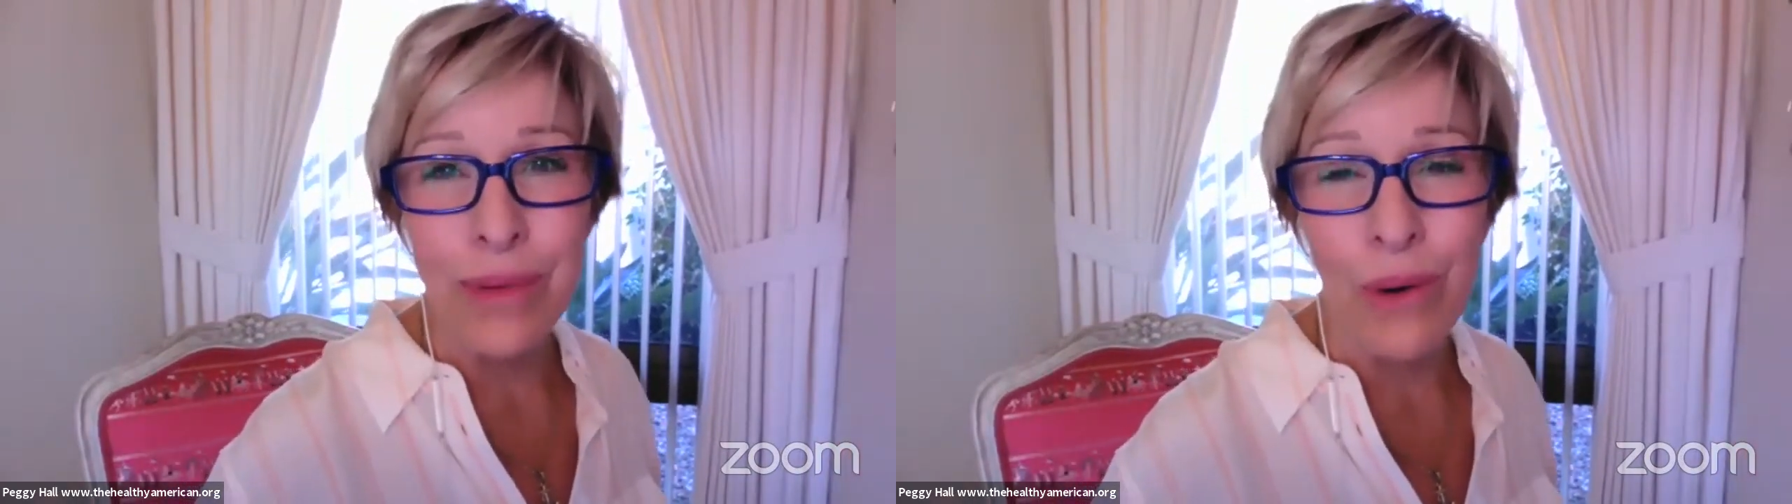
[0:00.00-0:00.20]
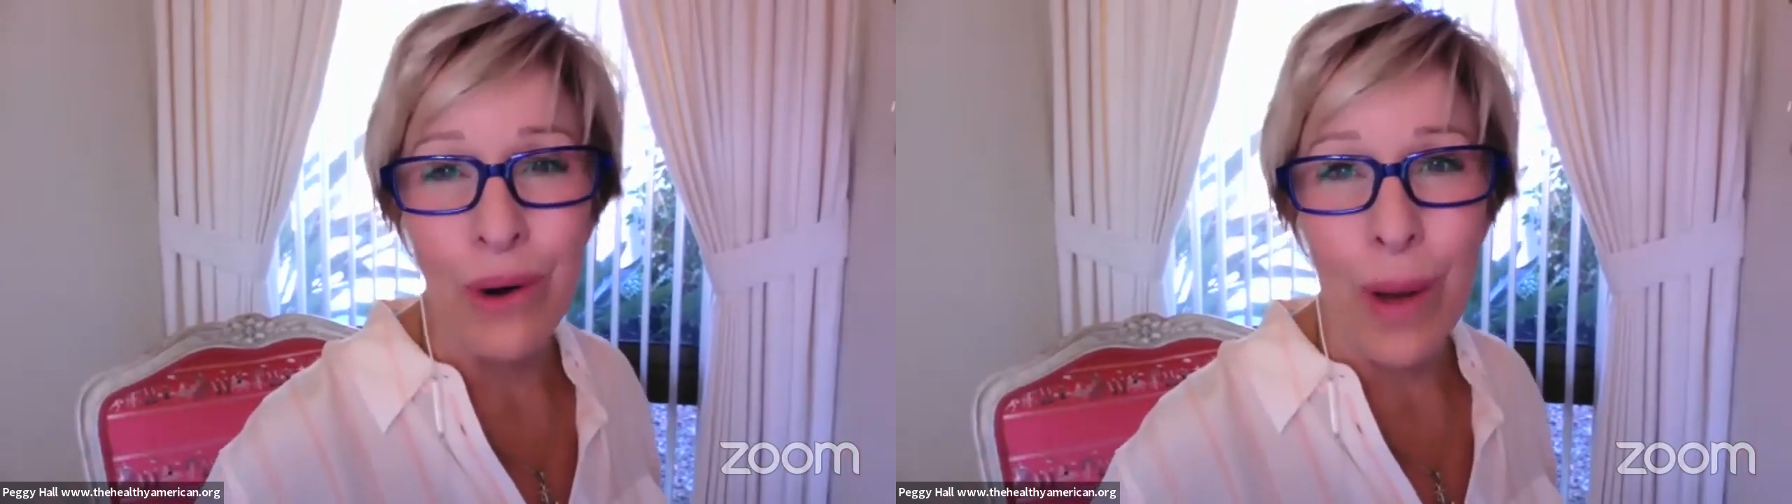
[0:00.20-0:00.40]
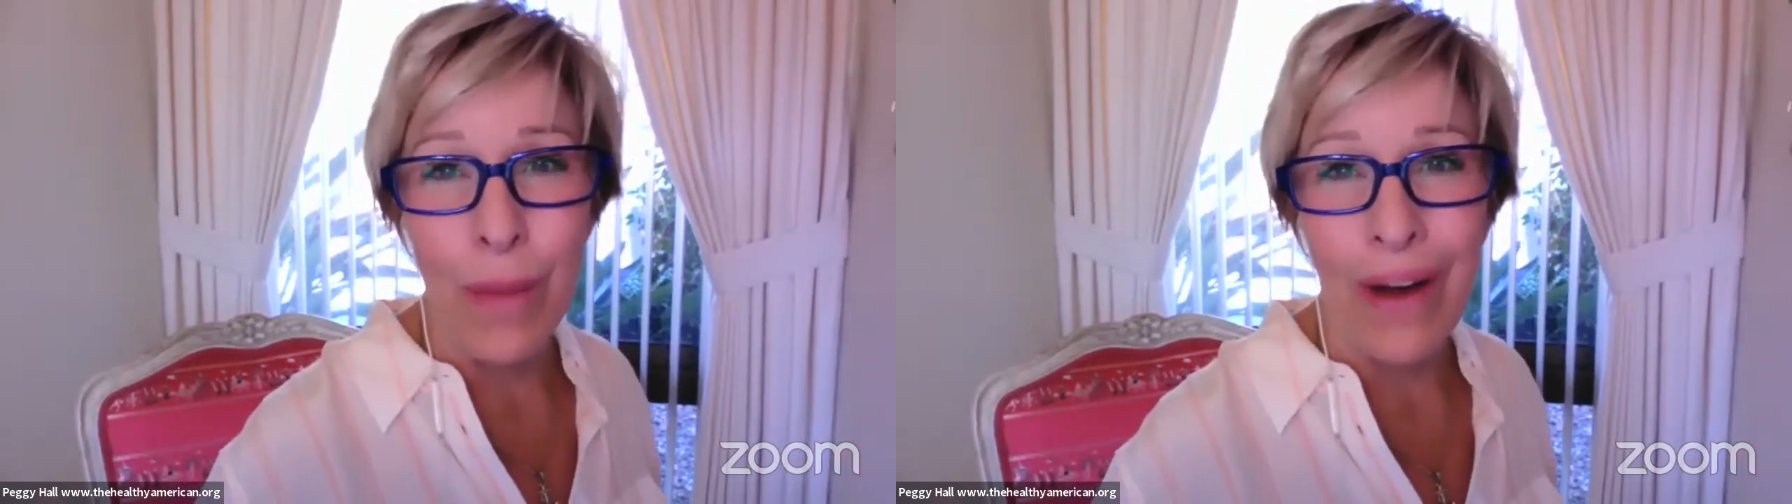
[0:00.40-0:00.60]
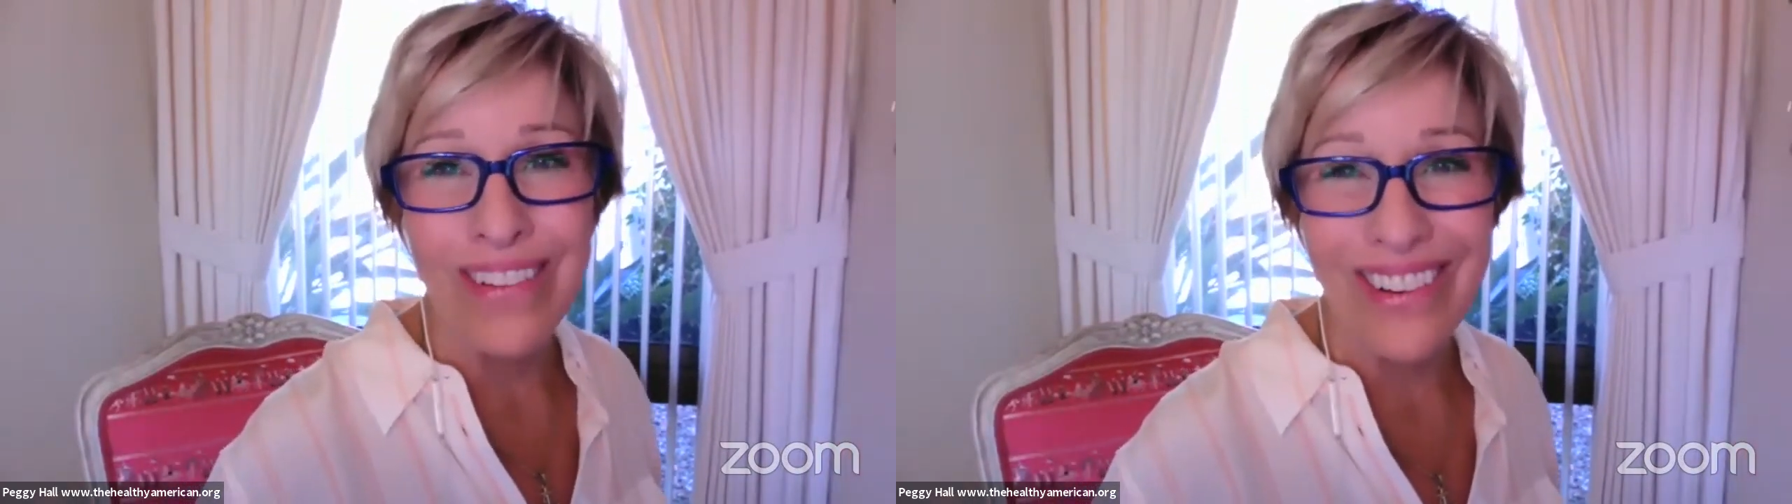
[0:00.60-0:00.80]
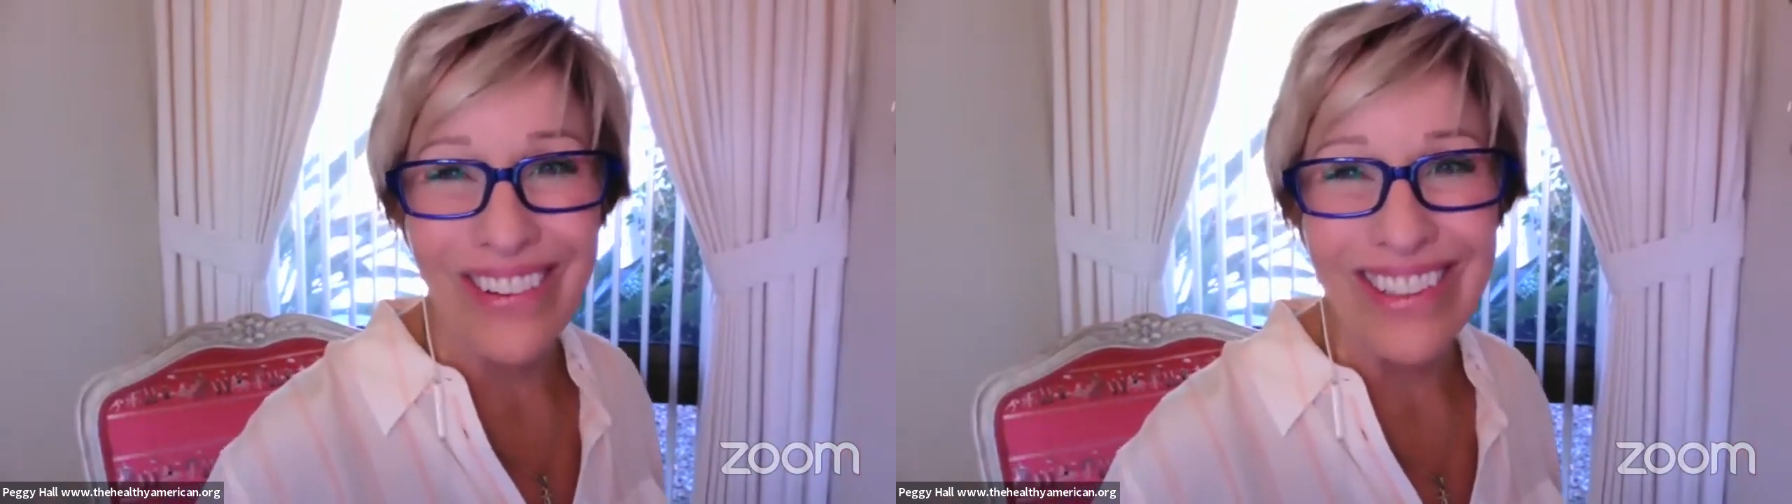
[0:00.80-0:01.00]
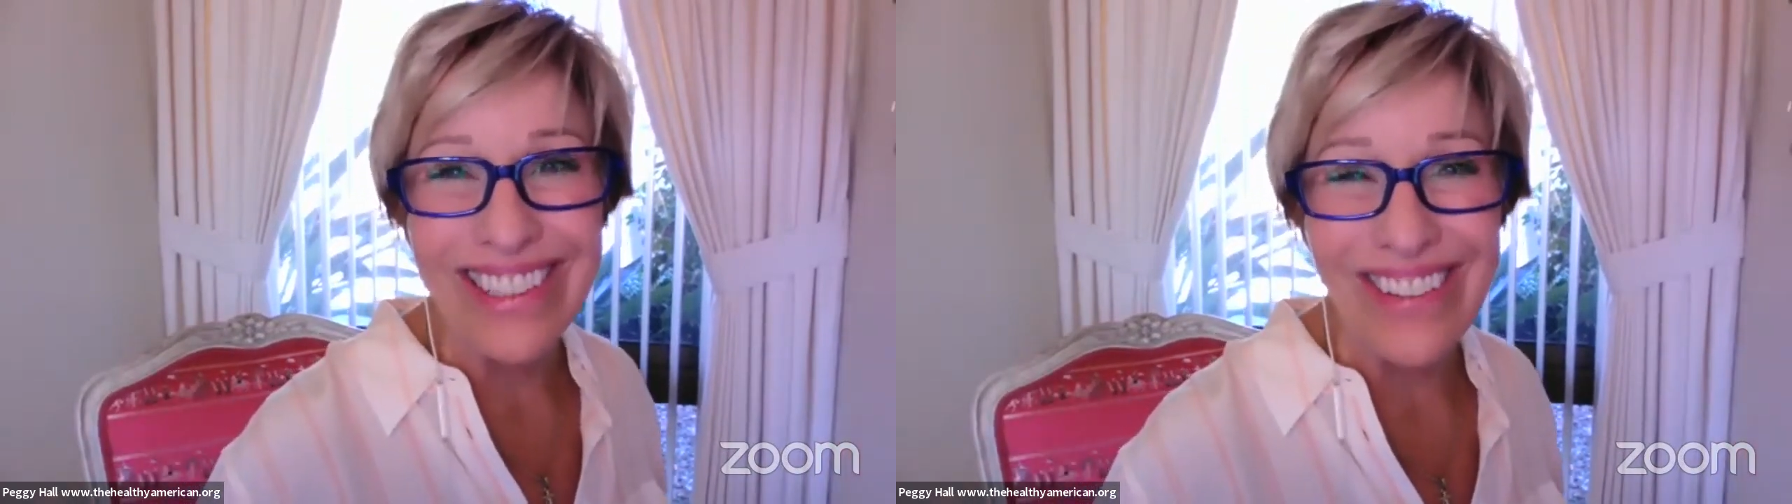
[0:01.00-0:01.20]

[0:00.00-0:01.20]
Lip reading: more about current